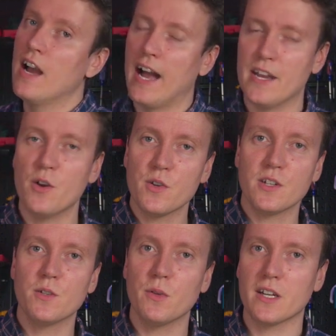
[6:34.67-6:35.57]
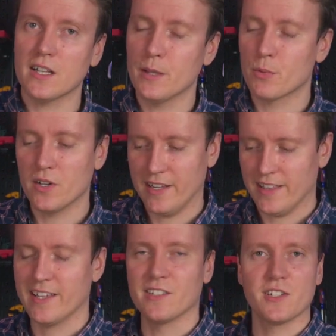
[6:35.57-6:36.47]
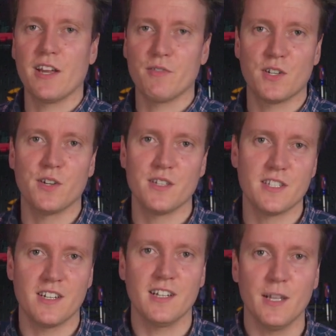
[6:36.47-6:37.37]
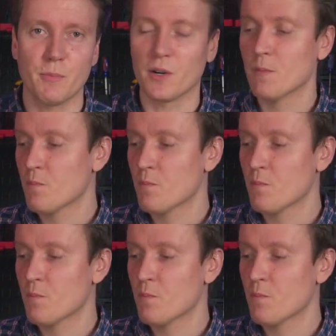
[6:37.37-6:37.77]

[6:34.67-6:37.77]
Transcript: I know you can do it in Klipper, and I think I'll just have to turn this into Klipper,